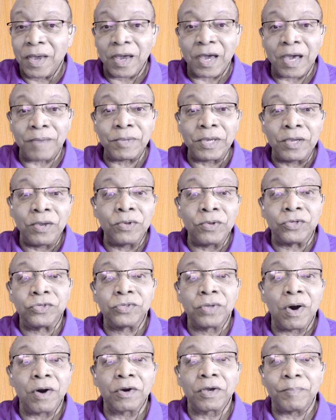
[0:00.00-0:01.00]
I'm not here to
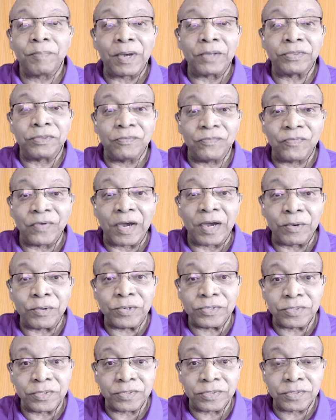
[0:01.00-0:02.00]
talk about the
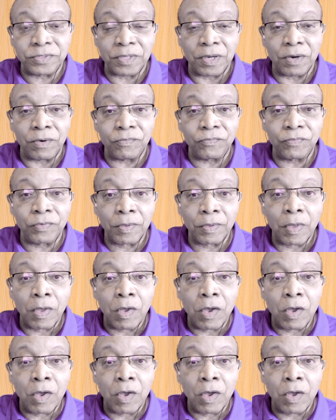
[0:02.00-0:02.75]
virus itself,